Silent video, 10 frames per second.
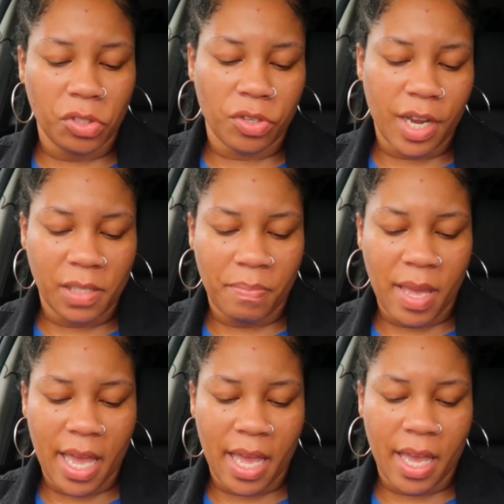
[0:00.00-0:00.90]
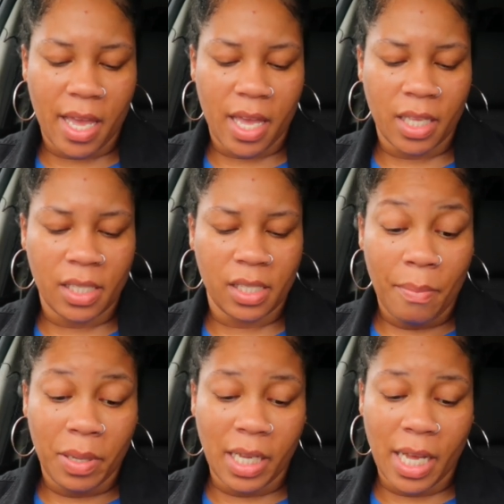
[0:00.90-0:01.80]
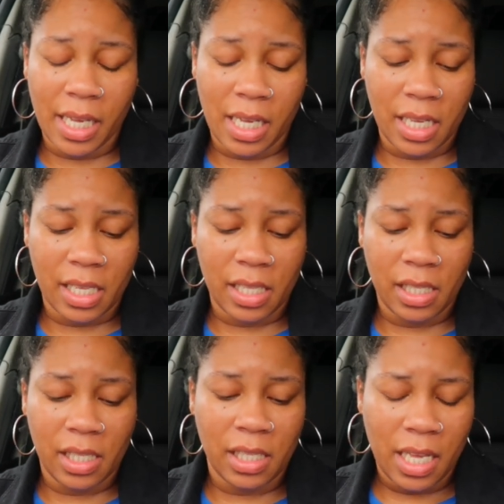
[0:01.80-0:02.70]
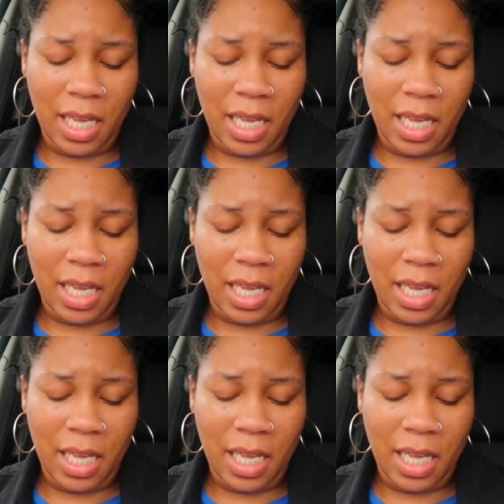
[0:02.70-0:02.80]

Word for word: trash bags, plug-ins,